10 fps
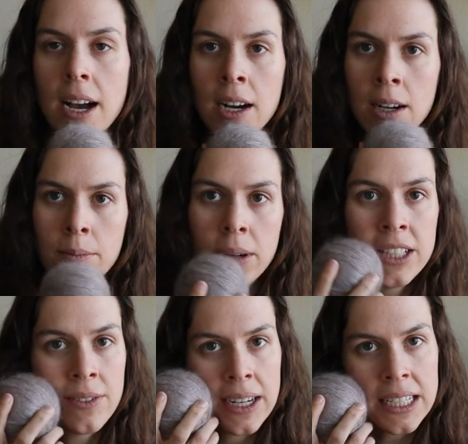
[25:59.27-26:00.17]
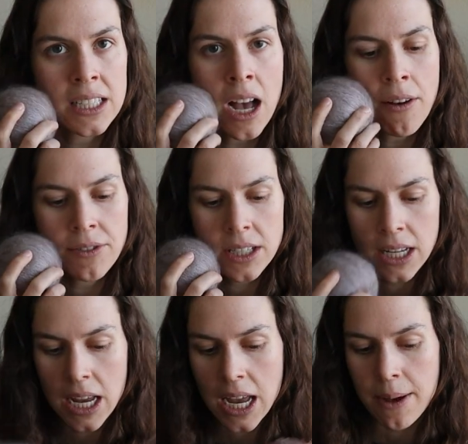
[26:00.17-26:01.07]
Um, it's very soft,
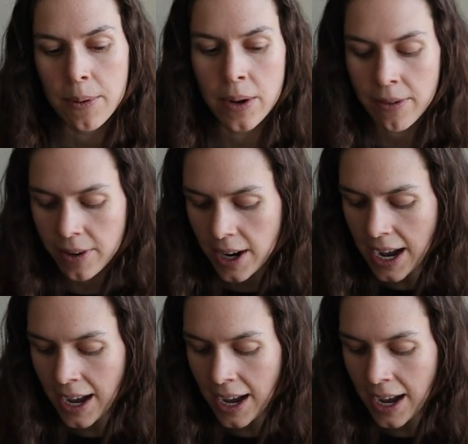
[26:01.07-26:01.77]
but whenever